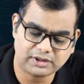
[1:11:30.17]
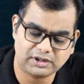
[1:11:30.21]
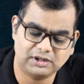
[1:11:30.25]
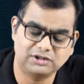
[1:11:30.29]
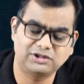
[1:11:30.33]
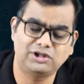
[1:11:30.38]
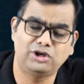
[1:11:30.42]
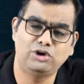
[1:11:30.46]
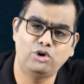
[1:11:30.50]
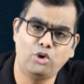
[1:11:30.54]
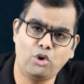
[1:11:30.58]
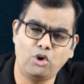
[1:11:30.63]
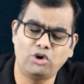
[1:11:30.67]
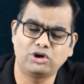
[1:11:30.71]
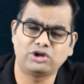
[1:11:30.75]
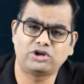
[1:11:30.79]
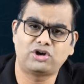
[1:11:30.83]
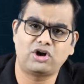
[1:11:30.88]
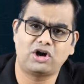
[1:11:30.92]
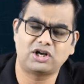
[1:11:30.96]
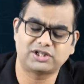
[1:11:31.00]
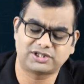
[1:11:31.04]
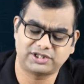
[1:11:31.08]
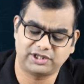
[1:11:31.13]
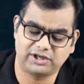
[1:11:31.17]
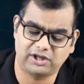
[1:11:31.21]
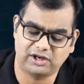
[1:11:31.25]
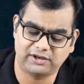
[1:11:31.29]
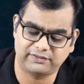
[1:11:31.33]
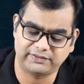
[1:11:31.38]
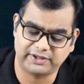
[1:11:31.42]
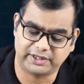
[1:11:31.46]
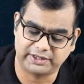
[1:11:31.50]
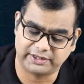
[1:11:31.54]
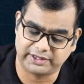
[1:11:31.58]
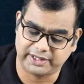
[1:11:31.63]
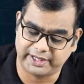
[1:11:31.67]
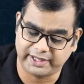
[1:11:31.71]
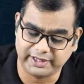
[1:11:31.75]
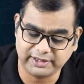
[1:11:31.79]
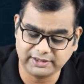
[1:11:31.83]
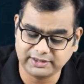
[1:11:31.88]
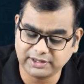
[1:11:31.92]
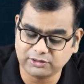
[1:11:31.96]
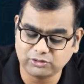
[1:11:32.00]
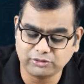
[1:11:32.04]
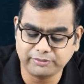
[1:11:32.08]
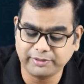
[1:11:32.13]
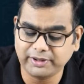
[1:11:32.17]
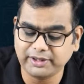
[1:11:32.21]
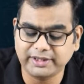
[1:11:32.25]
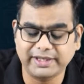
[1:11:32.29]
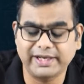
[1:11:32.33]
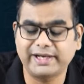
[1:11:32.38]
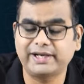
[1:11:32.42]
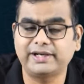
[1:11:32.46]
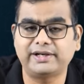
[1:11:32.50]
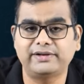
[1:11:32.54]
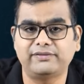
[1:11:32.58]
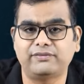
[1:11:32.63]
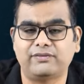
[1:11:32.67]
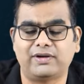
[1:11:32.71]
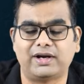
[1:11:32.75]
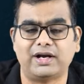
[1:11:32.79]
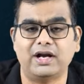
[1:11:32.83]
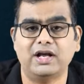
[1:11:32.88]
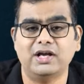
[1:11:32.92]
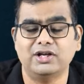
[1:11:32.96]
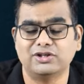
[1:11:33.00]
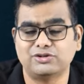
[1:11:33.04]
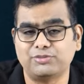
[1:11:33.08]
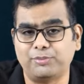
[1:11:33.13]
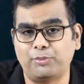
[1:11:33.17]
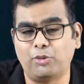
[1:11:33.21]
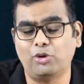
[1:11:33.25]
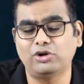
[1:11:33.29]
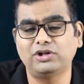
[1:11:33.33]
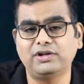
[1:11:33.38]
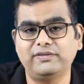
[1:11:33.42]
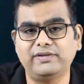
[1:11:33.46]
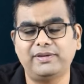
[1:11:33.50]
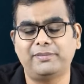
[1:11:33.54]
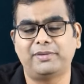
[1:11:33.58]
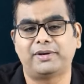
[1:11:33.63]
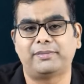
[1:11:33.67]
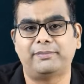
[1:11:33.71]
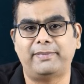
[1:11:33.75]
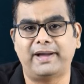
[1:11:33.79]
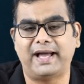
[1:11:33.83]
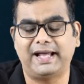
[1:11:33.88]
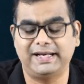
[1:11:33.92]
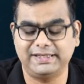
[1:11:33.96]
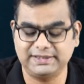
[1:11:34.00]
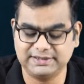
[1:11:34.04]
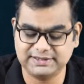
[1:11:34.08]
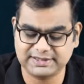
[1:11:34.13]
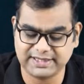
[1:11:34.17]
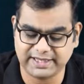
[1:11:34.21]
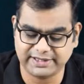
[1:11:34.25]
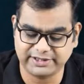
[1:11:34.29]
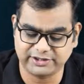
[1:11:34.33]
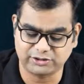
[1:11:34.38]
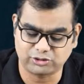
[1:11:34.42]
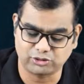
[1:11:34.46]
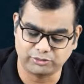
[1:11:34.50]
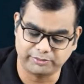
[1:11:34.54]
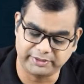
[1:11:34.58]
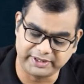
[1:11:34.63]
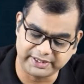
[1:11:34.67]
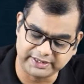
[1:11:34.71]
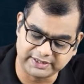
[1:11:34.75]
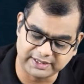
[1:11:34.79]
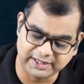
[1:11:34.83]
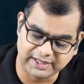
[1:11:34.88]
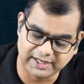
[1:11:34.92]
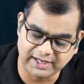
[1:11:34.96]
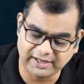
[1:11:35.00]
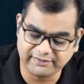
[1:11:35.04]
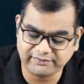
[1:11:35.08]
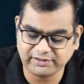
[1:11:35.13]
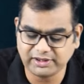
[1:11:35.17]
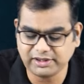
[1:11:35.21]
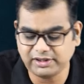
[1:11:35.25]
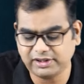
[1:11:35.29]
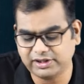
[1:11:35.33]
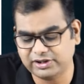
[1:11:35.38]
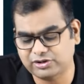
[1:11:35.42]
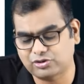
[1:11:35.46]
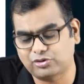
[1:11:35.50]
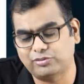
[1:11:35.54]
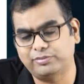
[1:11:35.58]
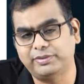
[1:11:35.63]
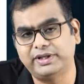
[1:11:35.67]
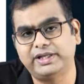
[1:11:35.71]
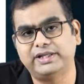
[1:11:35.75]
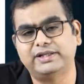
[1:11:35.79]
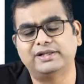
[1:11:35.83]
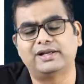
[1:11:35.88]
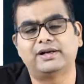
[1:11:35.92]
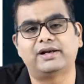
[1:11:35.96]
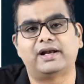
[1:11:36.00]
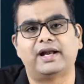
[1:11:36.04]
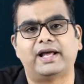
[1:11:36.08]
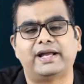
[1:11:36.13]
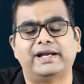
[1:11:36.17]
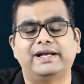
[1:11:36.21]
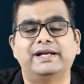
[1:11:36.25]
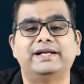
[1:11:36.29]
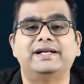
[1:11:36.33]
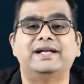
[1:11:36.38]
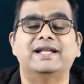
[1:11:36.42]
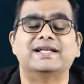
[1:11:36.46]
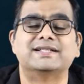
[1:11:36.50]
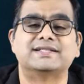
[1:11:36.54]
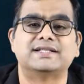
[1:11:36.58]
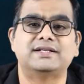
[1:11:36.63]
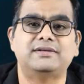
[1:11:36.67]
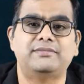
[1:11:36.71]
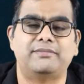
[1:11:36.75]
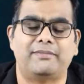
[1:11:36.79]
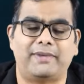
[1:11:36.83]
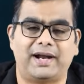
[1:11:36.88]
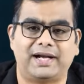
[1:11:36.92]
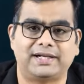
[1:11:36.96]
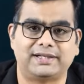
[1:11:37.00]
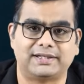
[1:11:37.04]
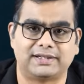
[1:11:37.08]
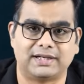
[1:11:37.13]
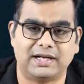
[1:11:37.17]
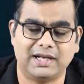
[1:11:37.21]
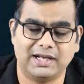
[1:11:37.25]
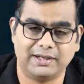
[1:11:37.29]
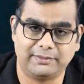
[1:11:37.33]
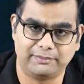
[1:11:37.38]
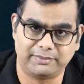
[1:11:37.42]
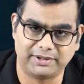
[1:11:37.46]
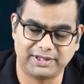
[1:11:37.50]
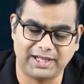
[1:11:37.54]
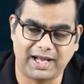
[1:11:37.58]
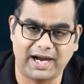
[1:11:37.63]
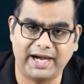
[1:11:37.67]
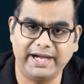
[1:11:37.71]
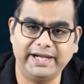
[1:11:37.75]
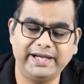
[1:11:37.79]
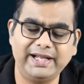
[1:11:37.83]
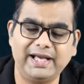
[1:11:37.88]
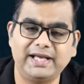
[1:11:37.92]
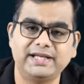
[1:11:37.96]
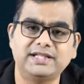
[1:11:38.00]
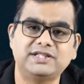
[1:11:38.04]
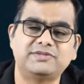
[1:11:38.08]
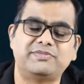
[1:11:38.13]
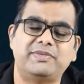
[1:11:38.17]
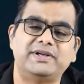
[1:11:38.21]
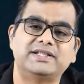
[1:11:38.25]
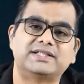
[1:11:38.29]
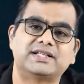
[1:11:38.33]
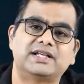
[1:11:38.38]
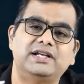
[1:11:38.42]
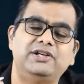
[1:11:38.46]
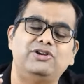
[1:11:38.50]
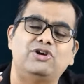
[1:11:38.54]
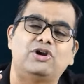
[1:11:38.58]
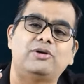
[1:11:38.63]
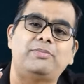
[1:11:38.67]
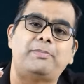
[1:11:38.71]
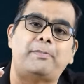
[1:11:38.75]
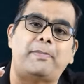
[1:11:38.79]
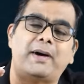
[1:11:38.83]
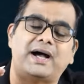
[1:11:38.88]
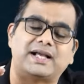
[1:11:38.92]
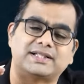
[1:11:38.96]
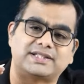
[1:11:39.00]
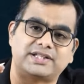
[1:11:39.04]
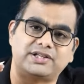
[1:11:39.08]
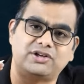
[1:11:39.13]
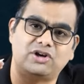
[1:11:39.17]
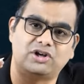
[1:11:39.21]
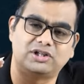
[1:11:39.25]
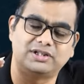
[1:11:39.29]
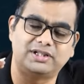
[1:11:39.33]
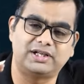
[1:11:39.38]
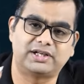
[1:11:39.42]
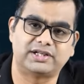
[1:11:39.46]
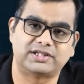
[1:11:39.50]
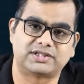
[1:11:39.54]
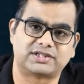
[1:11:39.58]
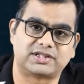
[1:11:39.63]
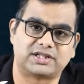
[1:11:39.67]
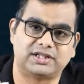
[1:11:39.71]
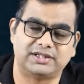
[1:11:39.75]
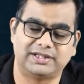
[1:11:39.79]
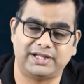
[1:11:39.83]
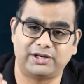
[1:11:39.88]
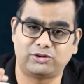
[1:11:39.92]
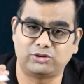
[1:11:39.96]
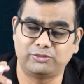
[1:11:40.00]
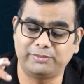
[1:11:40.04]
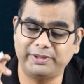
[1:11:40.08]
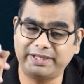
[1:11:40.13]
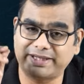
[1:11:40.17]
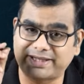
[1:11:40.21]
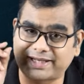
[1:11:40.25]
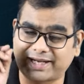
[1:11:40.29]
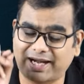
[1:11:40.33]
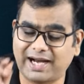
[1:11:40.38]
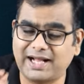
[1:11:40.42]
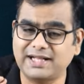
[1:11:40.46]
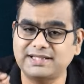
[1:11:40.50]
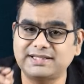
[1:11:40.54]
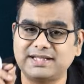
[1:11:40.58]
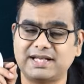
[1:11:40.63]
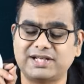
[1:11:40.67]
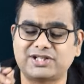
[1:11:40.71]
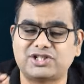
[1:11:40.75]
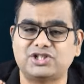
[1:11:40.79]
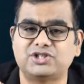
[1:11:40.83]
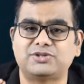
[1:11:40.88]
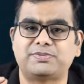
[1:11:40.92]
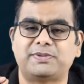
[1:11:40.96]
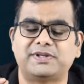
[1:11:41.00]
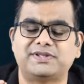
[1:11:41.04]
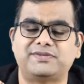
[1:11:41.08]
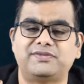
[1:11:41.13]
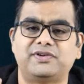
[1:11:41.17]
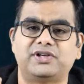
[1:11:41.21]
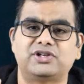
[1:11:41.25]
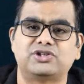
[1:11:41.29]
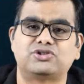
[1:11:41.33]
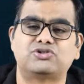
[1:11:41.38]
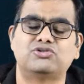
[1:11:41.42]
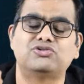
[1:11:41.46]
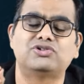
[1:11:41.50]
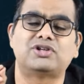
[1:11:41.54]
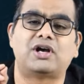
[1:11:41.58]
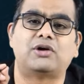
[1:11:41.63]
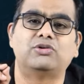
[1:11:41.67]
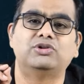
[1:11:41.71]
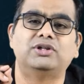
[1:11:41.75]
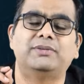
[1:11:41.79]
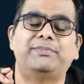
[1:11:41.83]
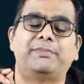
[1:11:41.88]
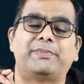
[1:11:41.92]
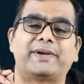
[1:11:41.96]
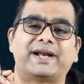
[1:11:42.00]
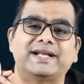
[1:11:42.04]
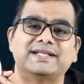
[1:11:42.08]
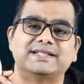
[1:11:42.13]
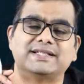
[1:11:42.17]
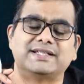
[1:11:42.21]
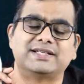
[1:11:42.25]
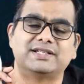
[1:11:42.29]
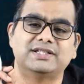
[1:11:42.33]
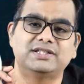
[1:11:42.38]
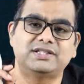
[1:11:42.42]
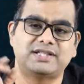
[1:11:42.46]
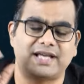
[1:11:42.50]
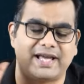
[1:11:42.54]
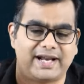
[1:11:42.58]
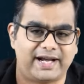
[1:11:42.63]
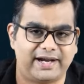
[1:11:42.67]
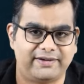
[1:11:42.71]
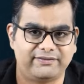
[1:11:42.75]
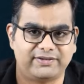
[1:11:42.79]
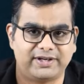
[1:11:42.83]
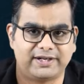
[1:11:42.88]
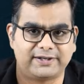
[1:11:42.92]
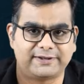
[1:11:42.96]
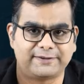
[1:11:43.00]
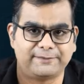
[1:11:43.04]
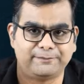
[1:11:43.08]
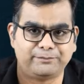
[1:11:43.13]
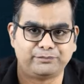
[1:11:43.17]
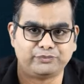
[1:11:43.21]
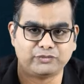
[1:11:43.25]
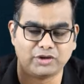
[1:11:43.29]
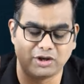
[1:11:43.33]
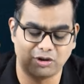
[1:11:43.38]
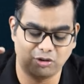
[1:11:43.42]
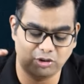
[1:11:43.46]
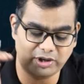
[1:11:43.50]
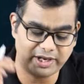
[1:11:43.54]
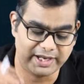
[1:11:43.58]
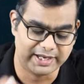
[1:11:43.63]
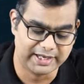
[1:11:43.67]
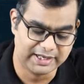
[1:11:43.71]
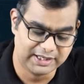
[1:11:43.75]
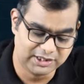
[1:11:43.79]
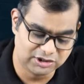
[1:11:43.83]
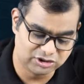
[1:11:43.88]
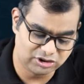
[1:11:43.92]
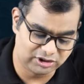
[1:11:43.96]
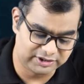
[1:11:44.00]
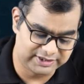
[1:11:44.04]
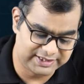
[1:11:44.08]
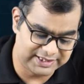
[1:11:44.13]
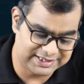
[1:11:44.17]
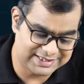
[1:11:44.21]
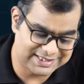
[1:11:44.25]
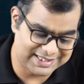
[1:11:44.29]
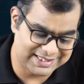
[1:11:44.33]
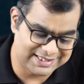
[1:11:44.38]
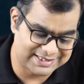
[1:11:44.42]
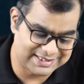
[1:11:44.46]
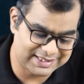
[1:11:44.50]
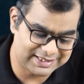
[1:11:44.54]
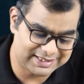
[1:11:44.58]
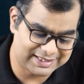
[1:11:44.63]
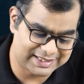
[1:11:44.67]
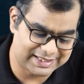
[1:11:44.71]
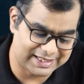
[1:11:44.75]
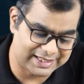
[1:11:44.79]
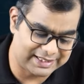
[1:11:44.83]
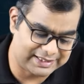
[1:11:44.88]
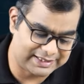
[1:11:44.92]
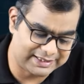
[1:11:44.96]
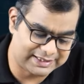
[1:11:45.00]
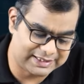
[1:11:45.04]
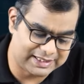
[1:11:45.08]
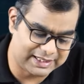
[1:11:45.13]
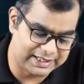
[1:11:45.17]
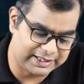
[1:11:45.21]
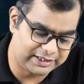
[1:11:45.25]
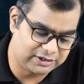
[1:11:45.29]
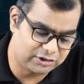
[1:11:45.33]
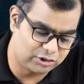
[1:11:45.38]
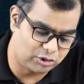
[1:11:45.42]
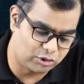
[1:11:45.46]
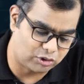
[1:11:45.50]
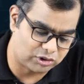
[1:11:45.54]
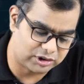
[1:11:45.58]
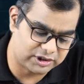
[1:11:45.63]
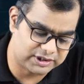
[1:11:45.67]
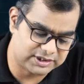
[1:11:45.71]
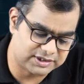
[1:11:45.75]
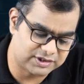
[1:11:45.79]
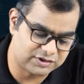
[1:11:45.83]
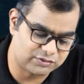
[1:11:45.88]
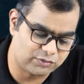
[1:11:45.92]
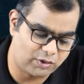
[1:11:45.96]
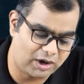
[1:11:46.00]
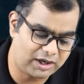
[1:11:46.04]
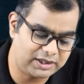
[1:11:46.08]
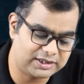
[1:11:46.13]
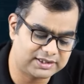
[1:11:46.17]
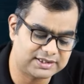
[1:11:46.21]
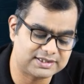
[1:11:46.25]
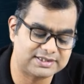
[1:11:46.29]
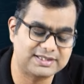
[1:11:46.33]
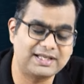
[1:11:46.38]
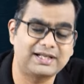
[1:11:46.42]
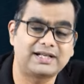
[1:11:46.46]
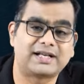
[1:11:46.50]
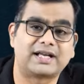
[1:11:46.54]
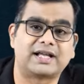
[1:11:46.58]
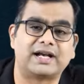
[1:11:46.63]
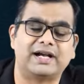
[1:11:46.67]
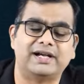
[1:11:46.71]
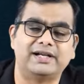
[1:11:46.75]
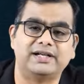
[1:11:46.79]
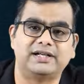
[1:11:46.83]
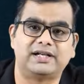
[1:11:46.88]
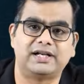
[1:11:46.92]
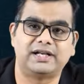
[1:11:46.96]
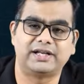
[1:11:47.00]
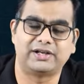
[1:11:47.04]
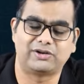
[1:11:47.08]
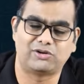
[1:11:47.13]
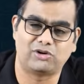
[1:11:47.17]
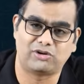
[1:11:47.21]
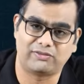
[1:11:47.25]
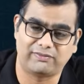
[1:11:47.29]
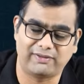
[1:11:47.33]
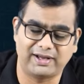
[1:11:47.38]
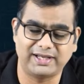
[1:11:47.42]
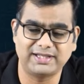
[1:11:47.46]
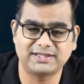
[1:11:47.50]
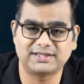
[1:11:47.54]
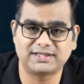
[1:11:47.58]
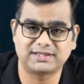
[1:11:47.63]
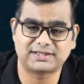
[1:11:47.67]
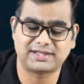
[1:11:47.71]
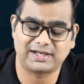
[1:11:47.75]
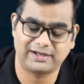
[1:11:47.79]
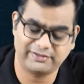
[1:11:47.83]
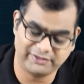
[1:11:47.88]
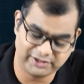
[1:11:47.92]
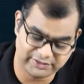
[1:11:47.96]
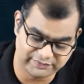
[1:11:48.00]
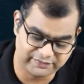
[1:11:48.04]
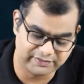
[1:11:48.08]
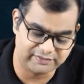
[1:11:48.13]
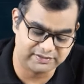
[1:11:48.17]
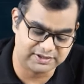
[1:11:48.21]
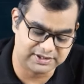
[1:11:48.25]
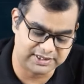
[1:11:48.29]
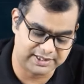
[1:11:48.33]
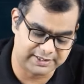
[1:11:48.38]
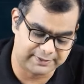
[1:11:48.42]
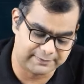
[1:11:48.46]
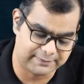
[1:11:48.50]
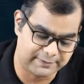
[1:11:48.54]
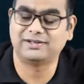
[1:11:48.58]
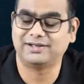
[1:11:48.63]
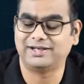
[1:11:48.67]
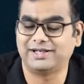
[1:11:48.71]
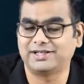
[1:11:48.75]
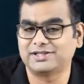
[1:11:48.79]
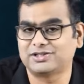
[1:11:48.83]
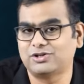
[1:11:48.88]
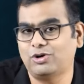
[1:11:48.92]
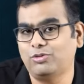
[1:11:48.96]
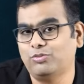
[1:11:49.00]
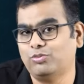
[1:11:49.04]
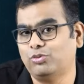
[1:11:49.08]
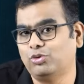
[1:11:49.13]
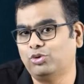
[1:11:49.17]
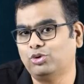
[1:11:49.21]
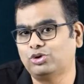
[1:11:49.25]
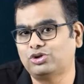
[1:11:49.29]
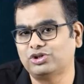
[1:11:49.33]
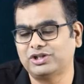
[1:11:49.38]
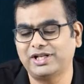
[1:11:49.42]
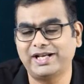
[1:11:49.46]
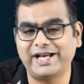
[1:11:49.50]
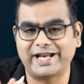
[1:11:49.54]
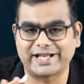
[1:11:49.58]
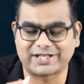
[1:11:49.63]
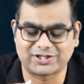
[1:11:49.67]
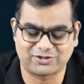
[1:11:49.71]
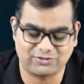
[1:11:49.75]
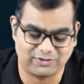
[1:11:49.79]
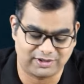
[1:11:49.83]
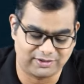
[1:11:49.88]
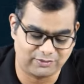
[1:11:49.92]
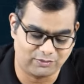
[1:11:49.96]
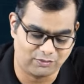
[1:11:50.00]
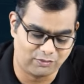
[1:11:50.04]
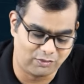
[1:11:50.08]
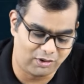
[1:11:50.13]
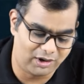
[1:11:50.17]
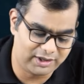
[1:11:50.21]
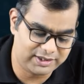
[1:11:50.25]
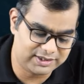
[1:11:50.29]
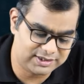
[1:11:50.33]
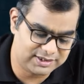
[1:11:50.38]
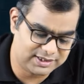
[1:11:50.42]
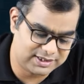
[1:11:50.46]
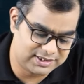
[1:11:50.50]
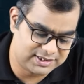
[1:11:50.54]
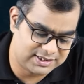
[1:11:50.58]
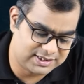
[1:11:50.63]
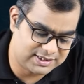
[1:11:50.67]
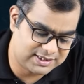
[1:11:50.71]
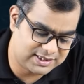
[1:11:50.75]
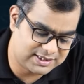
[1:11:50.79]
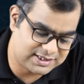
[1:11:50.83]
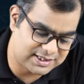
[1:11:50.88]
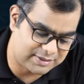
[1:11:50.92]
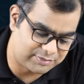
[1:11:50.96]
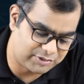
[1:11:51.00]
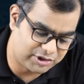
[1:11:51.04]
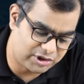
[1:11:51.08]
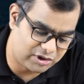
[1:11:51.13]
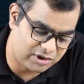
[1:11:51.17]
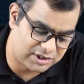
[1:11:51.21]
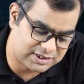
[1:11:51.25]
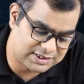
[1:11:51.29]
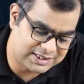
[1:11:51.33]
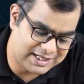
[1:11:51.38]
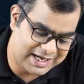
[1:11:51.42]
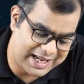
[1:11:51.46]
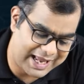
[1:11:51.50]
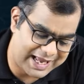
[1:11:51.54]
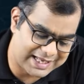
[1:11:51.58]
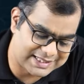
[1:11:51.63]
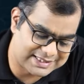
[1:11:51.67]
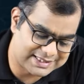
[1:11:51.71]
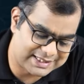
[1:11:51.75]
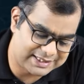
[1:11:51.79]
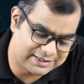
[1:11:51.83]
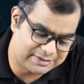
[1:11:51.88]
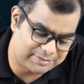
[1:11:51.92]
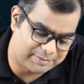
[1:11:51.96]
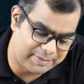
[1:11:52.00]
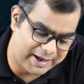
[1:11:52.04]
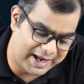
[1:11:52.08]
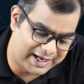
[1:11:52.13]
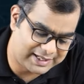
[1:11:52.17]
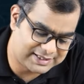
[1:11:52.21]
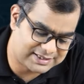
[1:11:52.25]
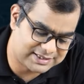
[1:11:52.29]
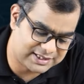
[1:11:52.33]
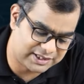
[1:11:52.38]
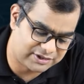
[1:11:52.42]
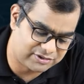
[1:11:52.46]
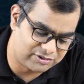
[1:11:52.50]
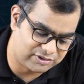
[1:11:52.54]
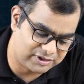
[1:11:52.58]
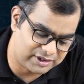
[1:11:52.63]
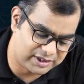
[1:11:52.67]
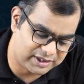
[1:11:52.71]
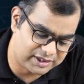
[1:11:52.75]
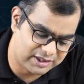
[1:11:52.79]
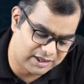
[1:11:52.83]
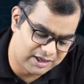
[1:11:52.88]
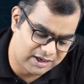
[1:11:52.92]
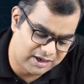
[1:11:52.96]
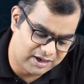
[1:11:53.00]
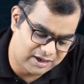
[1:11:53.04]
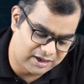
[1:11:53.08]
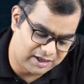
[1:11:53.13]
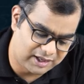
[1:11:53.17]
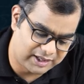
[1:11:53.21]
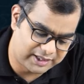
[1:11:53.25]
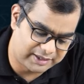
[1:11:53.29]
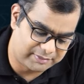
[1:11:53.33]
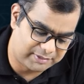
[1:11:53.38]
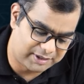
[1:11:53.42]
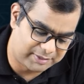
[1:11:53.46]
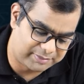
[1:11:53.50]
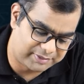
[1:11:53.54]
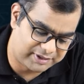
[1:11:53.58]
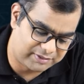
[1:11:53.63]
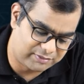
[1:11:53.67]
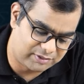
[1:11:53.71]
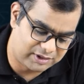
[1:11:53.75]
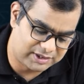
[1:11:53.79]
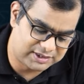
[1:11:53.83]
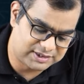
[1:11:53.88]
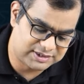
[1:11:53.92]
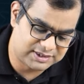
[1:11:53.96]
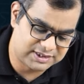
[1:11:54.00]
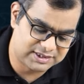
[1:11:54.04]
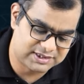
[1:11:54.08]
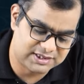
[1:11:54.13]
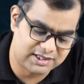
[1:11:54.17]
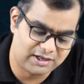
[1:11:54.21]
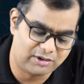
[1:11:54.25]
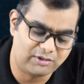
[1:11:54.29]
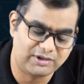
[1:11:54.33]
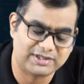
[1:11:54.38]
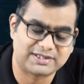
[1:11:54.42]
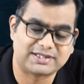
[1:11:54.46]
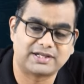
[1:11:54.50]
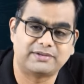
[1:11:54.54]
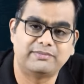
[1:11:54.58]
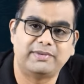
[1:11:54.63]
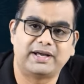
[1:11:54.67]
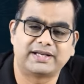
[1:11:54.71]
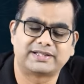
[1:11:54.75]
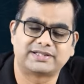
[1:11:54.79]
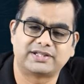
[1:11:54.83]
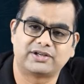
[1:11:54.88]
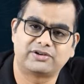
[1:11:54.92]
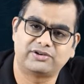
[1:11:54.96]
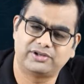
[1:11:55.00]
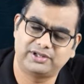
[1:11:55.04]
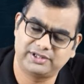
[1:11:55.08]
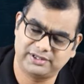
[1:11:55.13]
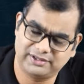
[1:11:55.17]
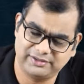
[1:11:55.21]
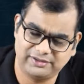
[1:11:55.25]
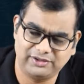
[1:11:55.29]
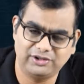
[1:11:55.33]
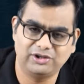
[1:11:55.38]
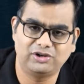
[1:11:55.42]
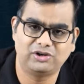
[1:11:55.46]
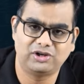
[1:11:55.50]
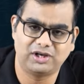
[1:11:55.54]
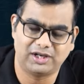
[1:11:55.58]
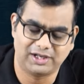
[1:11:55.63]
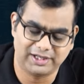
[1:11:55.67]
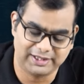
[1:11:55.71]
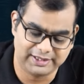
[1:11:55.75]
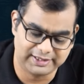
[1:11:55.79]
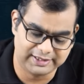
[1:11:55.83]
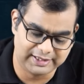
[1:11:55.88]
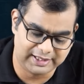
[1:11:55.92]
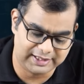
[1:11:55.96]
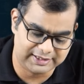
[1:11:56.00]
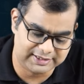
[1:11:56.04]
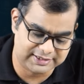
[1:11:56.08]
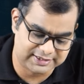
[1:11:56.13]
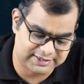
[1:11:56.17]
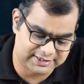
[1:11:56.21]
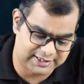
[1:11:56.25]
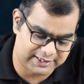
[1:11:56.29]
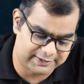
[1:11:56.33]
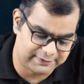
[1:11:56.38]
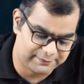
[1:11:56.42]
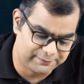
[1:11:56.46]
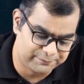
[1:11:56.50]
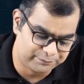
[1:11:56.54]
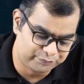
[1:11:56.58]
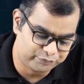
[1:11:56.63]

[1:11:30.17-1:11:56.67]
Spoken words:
the loan cost and all of that. There could be a negative one. So, both of them are balanced and it could be either 11, it could be either 9. It doesn't matter. But the idea is basically you are passing on the risk. There could be transaction specific issues, how the pricing is arrived at. Okay. So, this is a credit linked note. This is what? This is a credit linked note. Why is this relevant? We will see. Let us now move to the next one. What is this? This is something called as an asset backed security. Arre baapre. What is this now? Asset backed security. You'll understand.